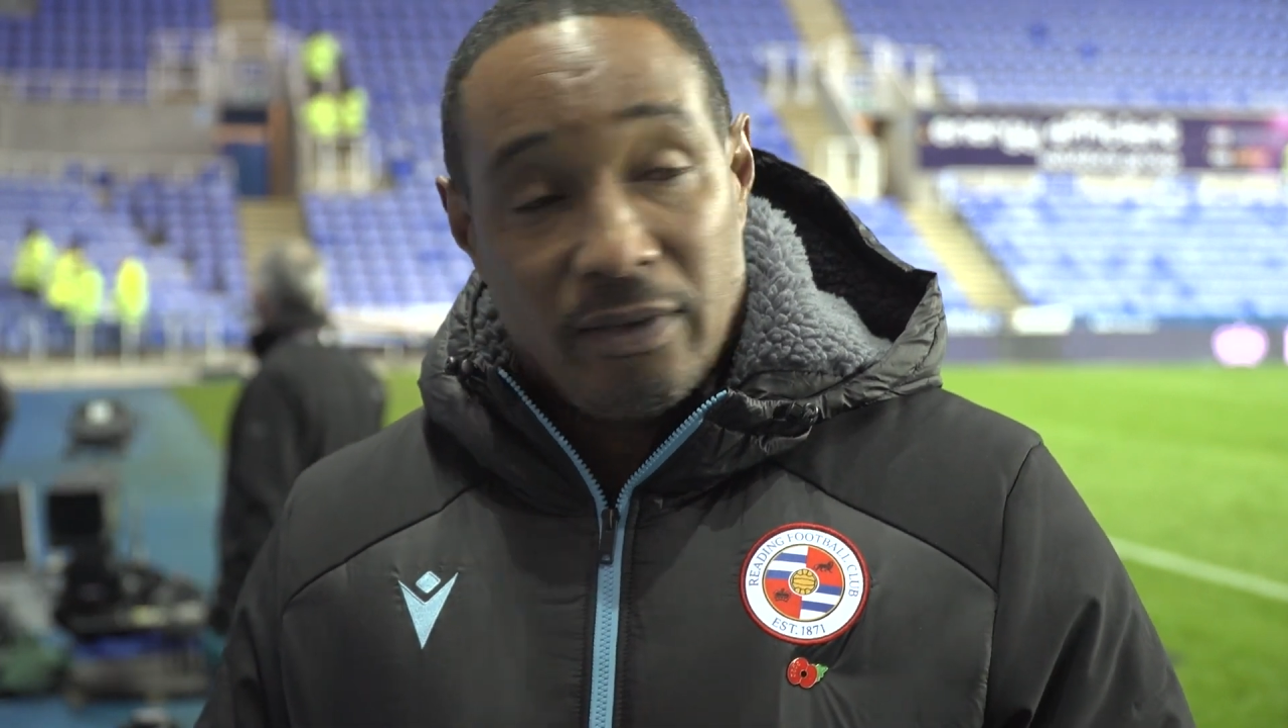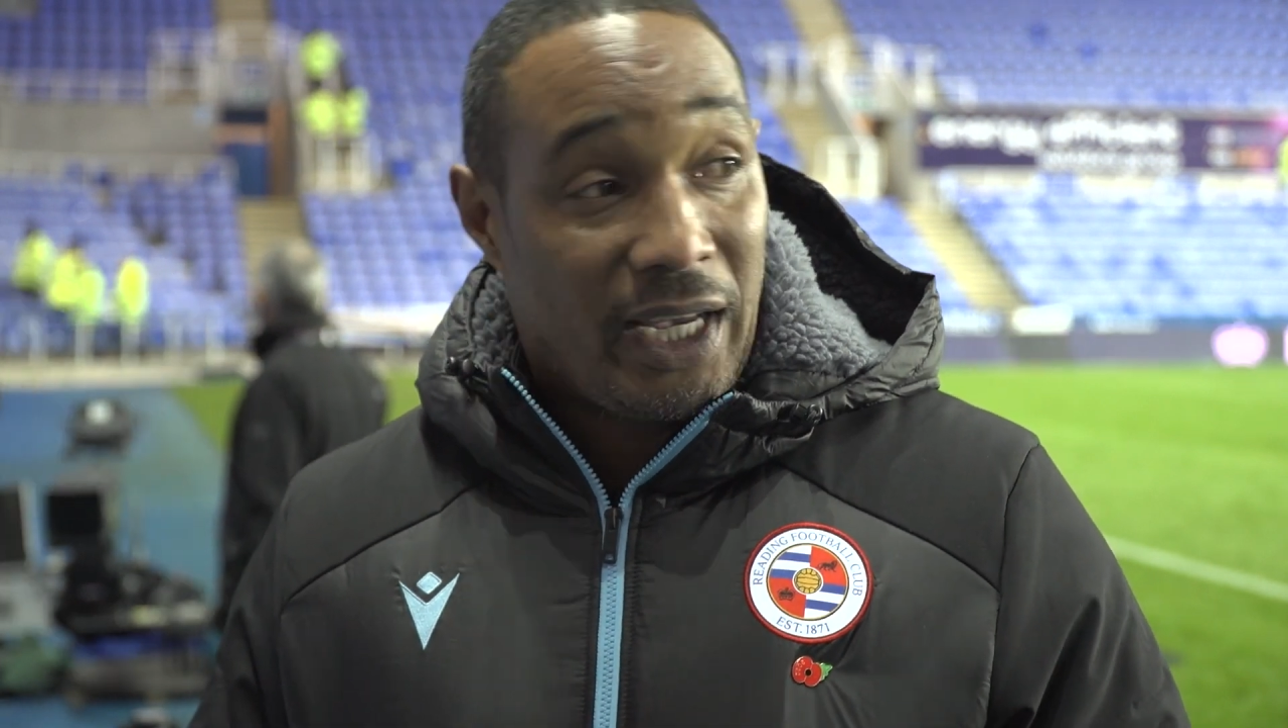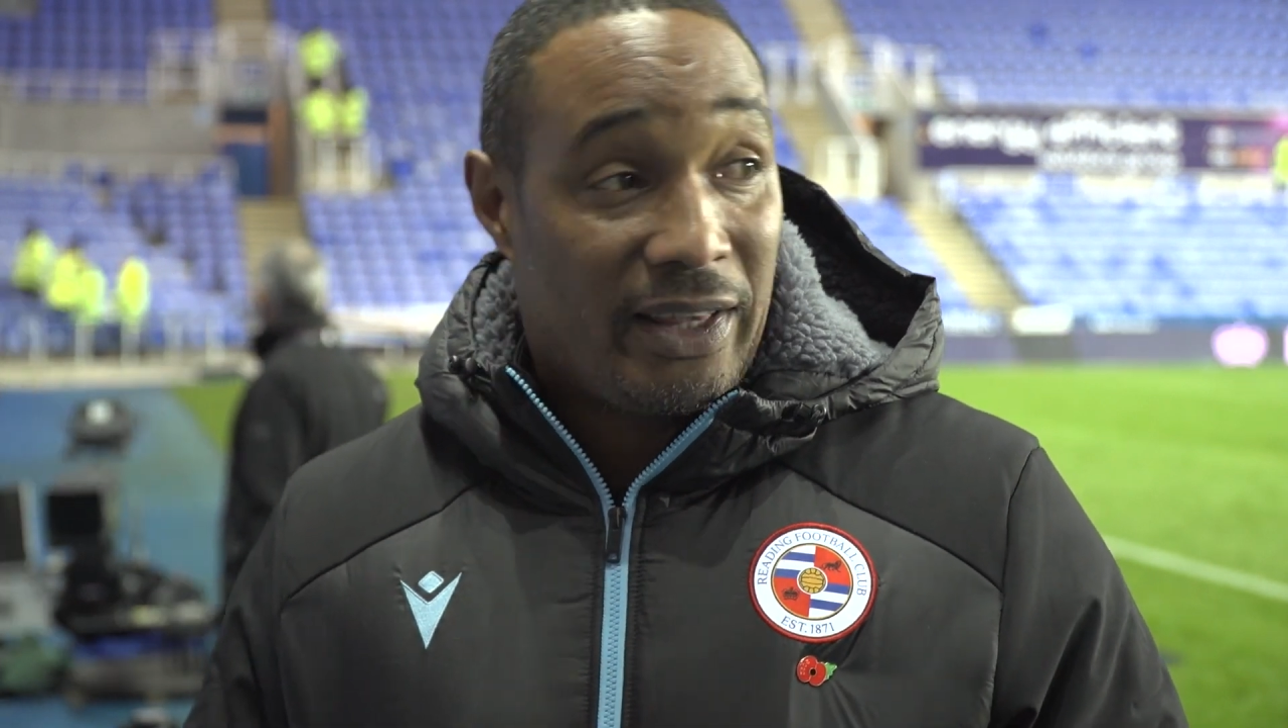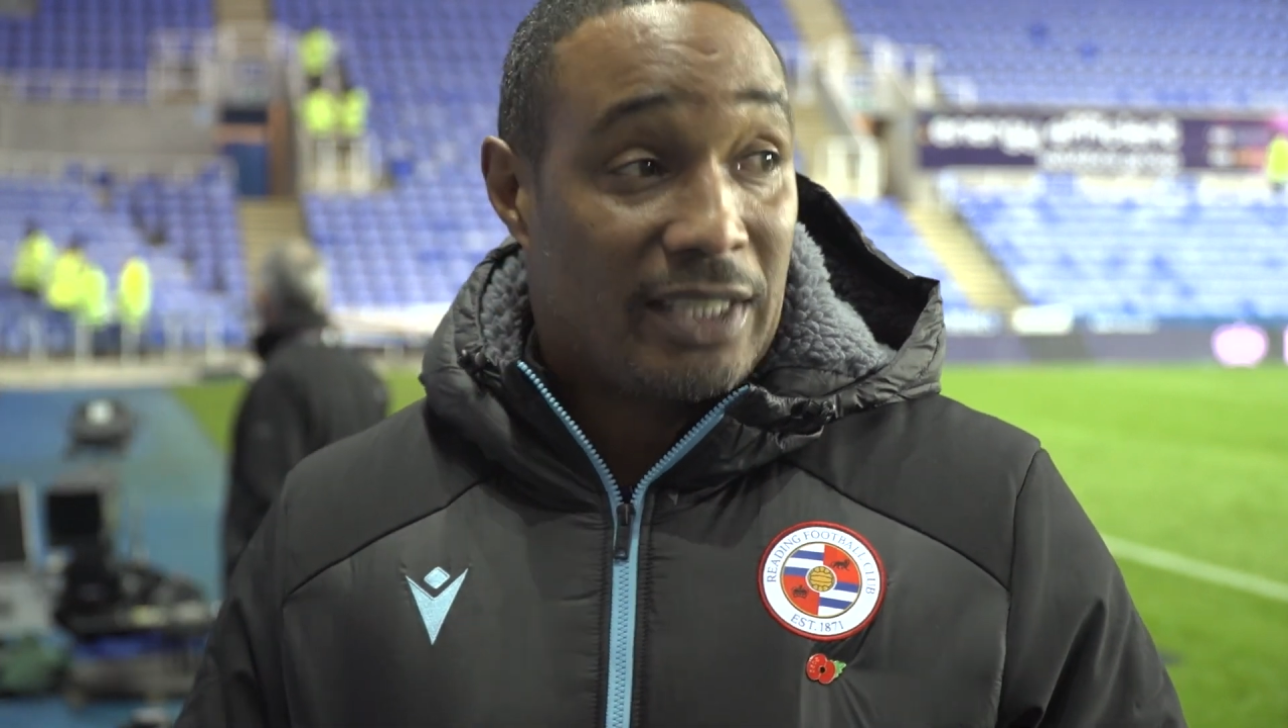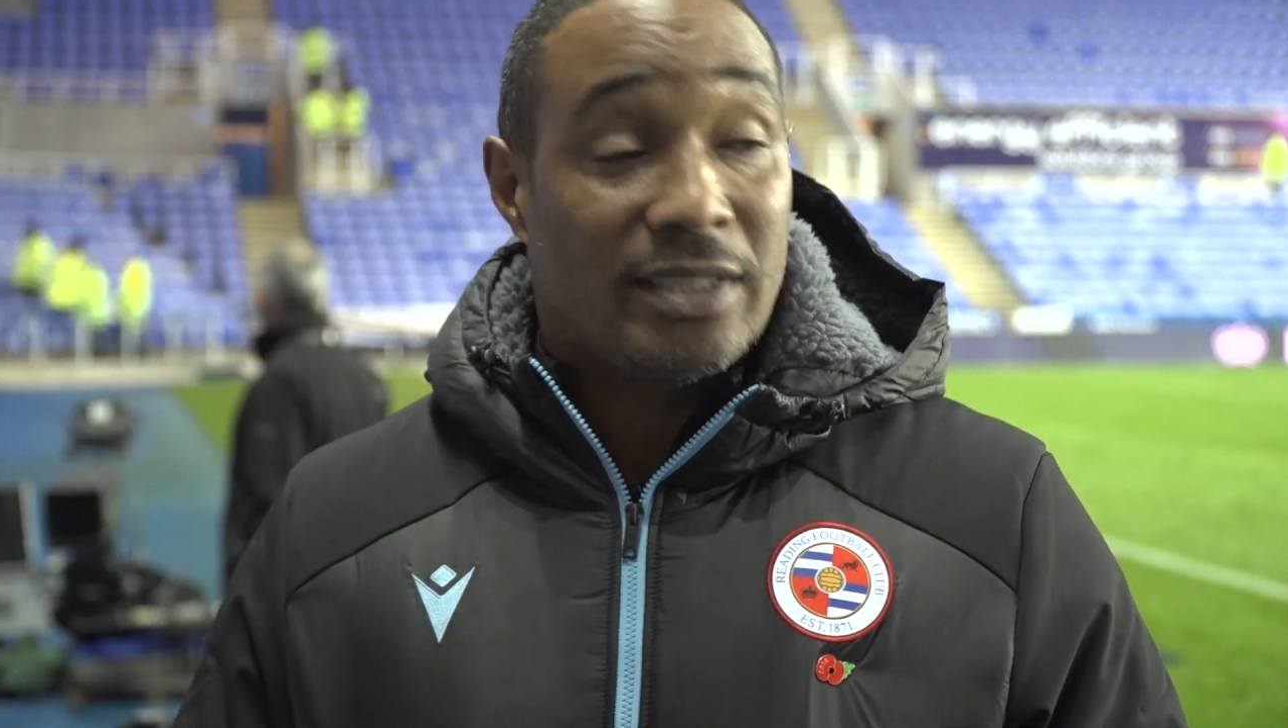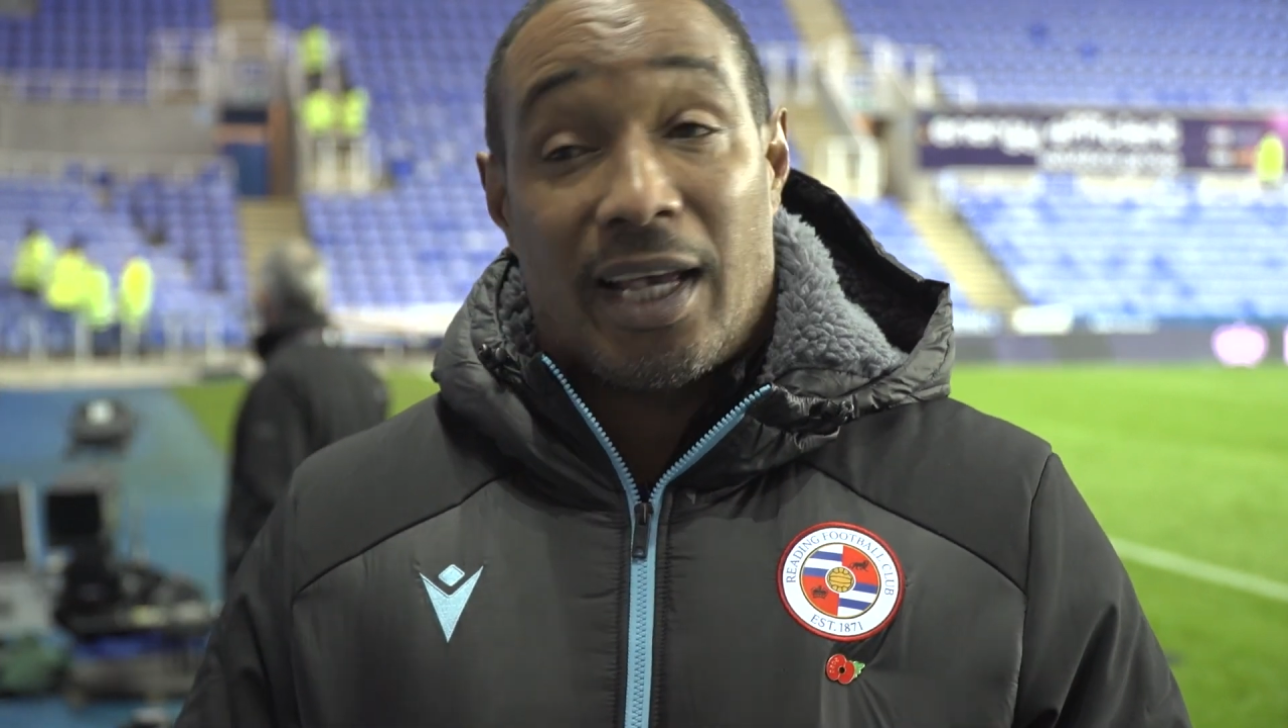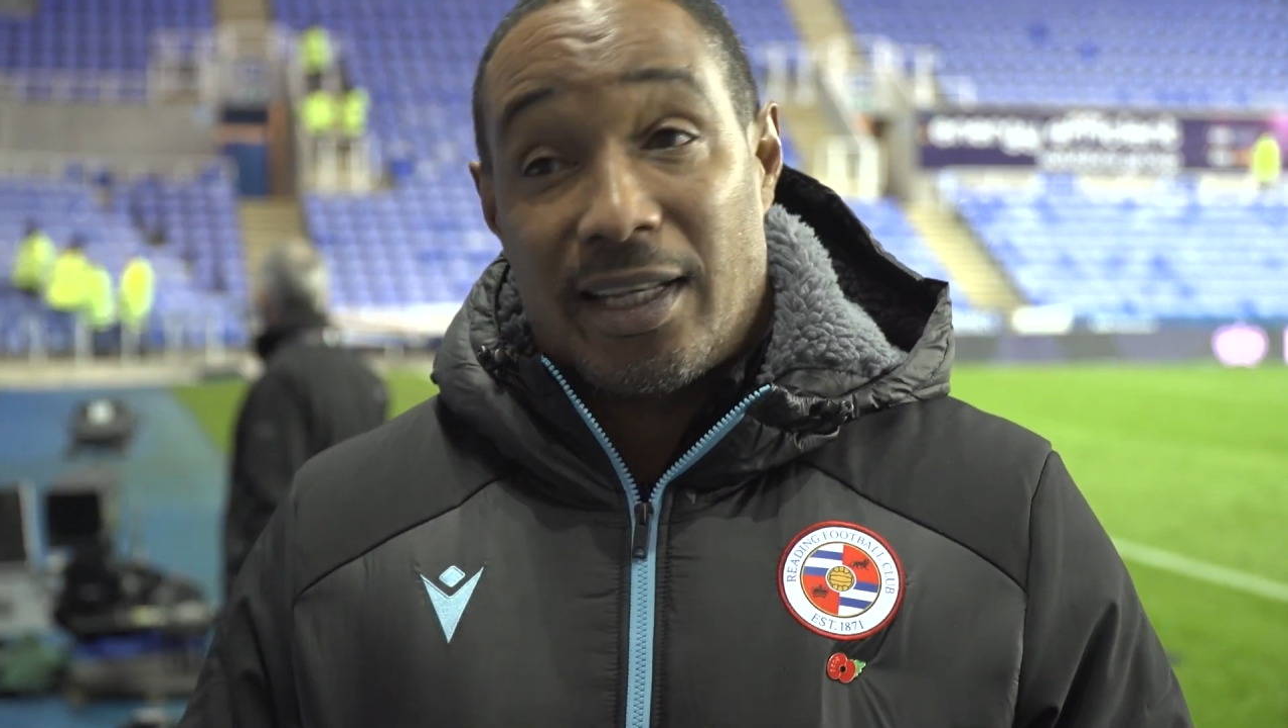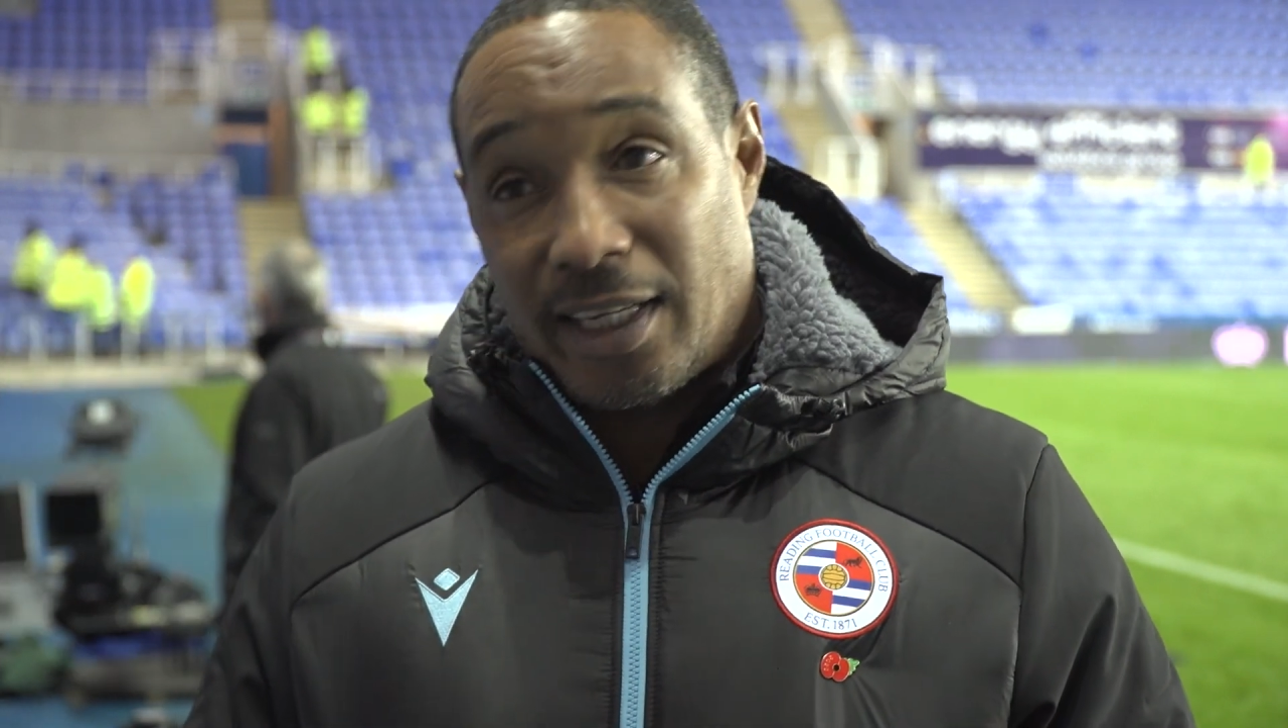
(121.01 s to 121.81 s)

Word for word: They then stayed,